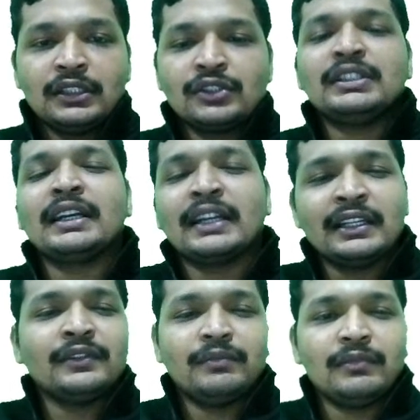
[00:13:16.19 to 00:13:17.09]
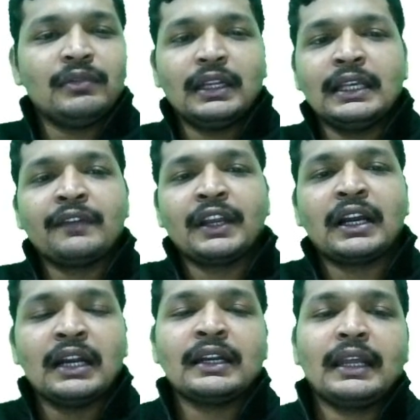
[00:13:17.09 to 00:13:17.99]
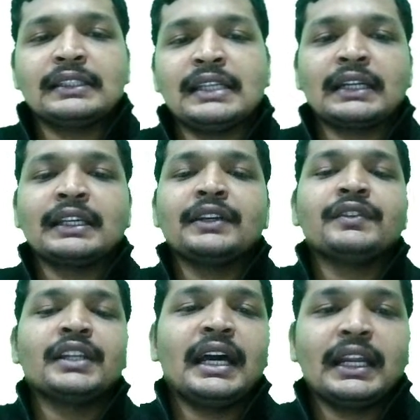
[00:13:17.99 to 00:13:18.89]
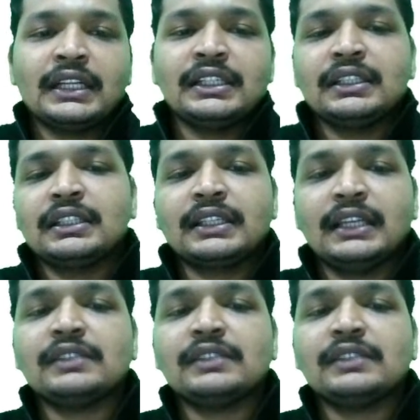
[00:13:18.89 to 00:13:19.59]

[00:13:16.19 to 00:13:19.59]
Generally, here we can't exactly give the direction in this case.